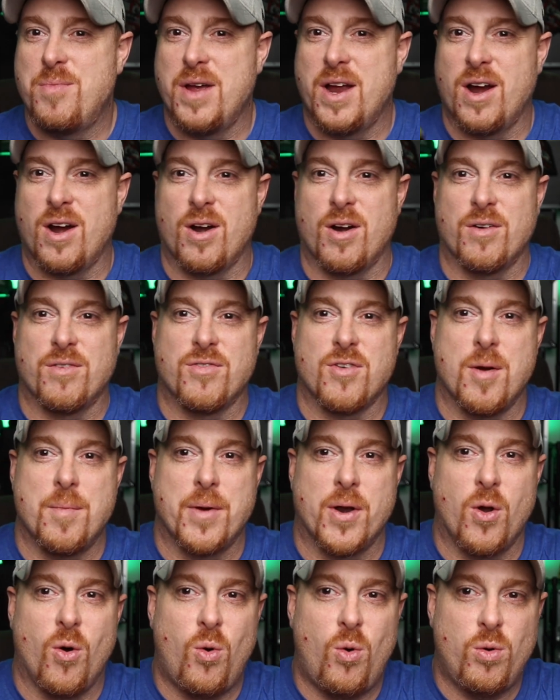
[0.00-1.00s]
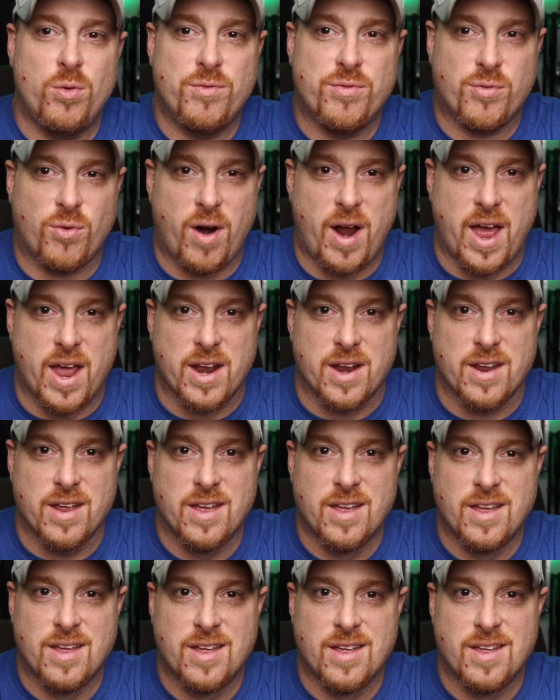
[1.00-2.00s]
beer from an old friend
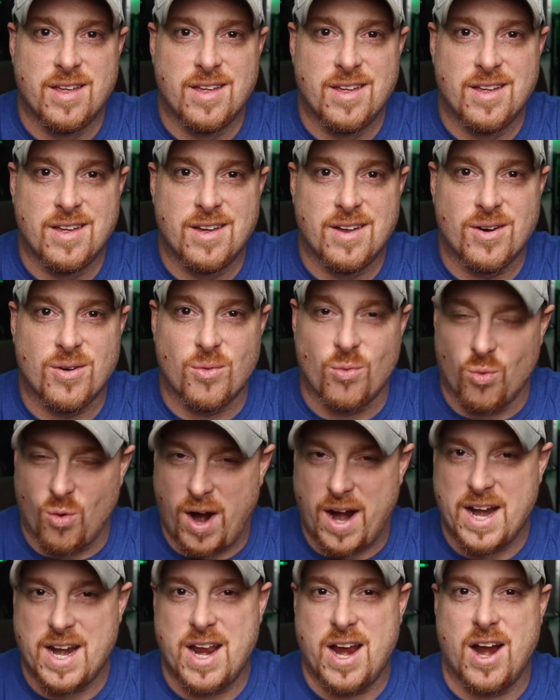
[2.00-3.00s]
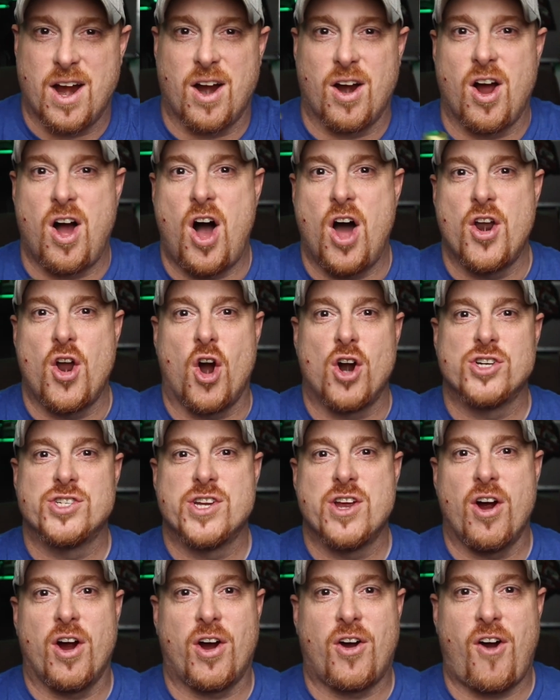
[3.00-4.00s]
right here on
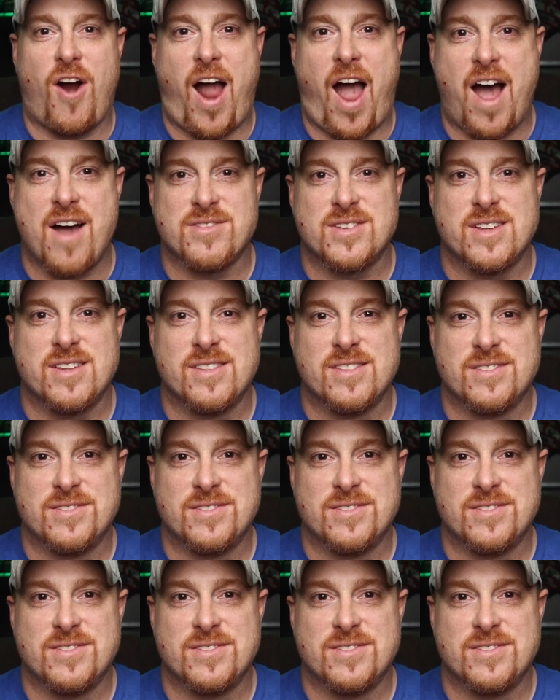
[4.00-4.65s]
RGR Craft.